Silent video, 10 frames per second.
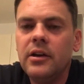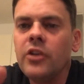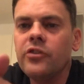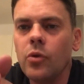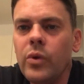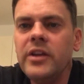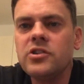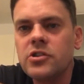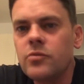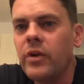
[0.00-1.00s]
So we
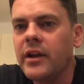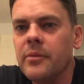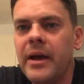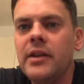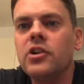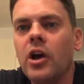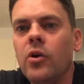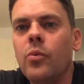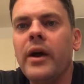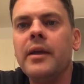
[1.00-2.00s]
just recommend
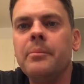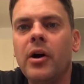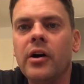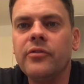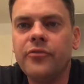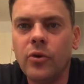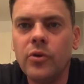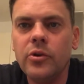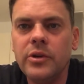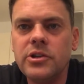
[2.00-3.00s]
go away, buy
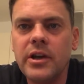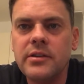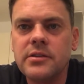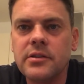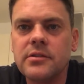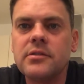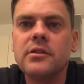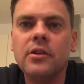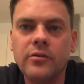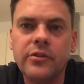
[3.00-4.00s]
4 new
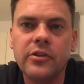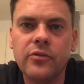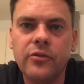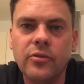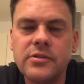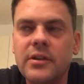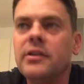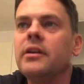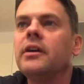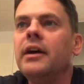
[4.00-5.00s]
injectors, obviously on a
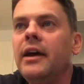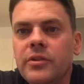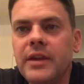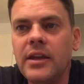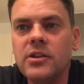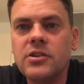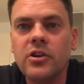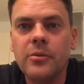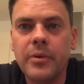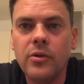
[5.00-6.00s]
4-cylinder, get your
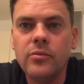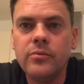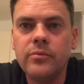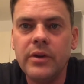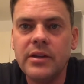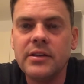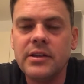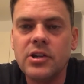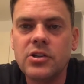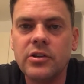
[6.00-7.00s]
turbo
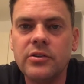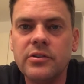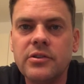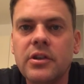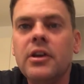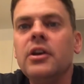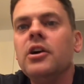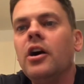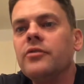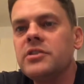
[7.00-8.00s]
reconditioned,
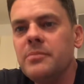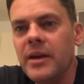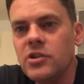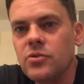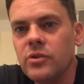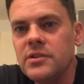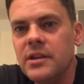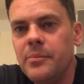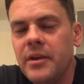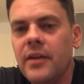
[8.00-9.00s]
obviously make sure
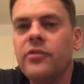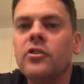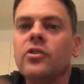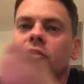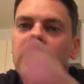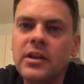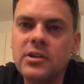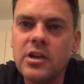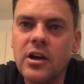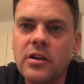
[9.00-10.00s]
the DPF's good, the
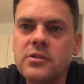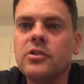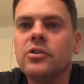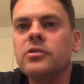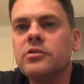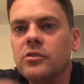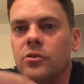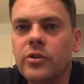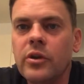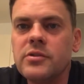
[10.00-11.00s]
EGR's good,
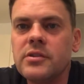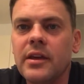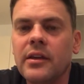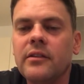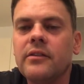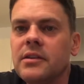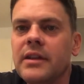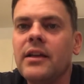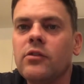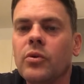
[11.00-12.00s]
all those things. And
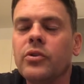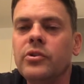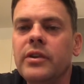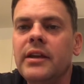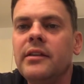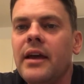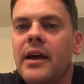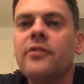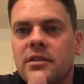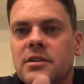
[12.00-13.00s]
that's what you need
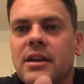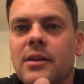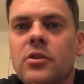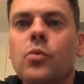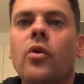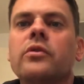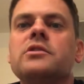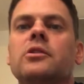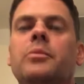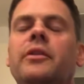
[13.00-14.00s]
there to keep your
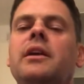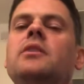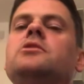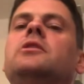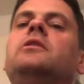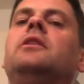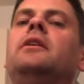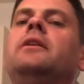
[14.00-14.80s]
warranty up on the engine.